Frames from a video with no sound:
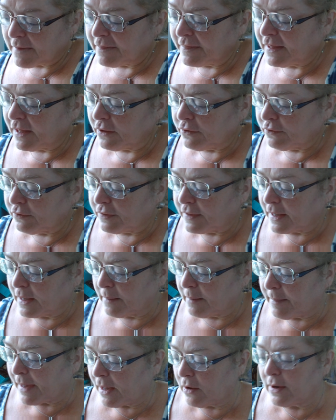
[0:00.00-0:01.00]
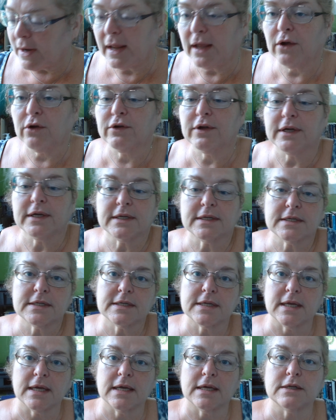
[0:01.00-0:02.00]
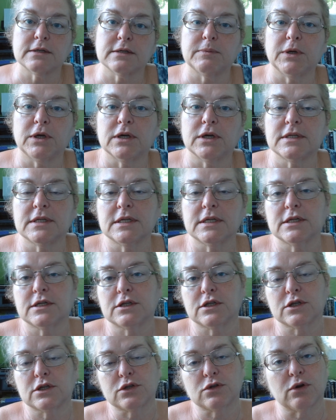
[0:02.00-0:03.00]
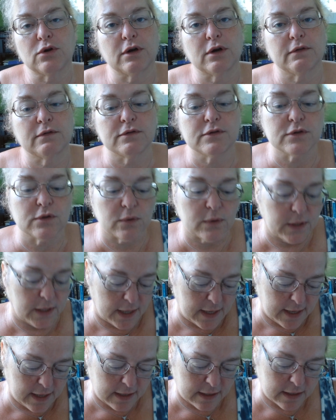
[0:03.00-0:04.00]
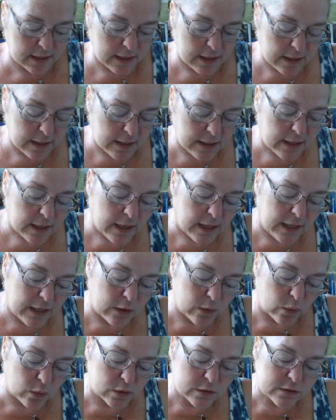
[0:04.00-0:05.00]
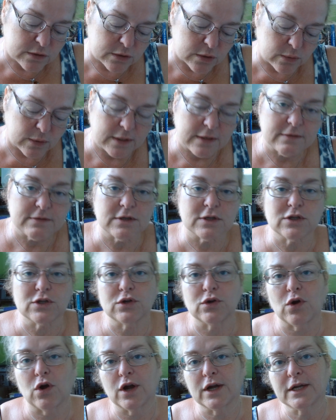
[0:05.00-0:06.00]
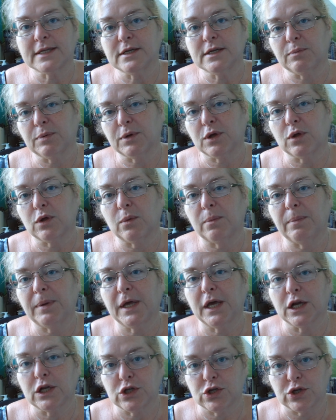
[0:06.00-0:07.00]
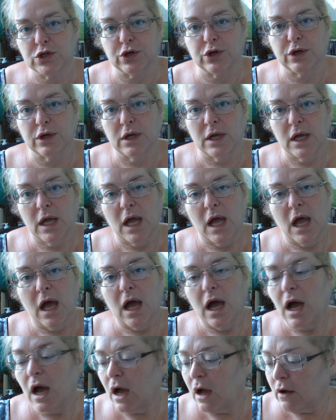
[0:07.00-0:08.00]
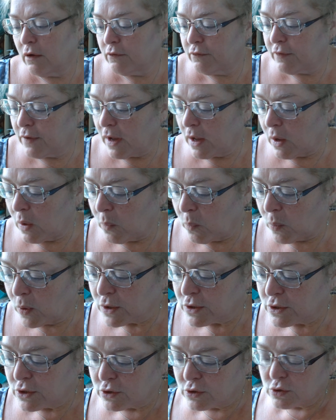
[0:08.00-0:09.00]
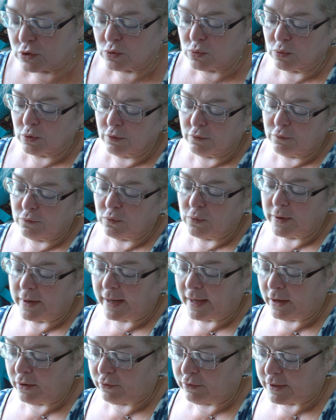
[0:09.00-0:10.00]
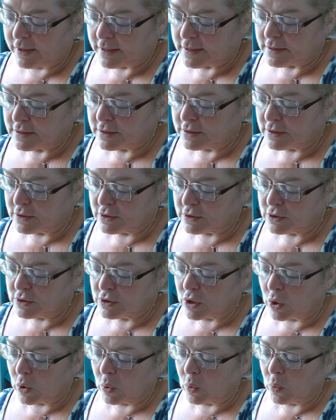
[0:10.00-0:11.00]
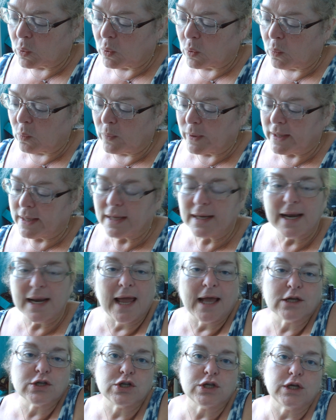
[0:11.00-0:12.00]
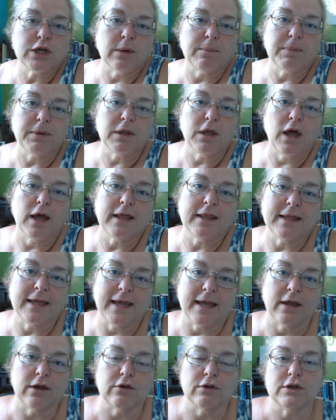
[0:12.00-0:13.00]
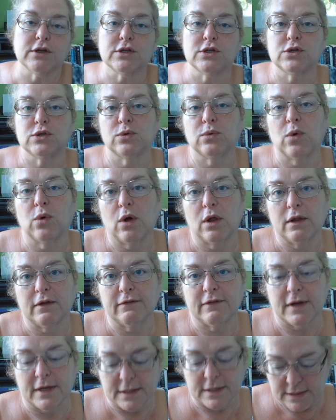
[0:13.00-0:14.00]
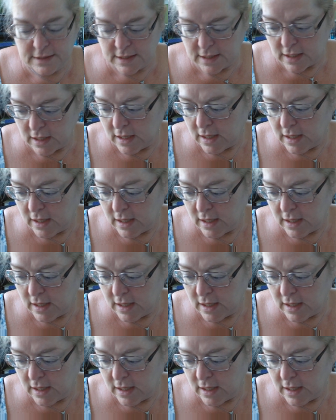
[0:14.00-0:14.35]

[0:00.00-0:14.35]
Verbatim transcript: the other thing about Aries is because it is the start of the zodiac, it also gives us an archetypical picture of uh, what's in store for Aries. So we can actually apply the Aries to all of us,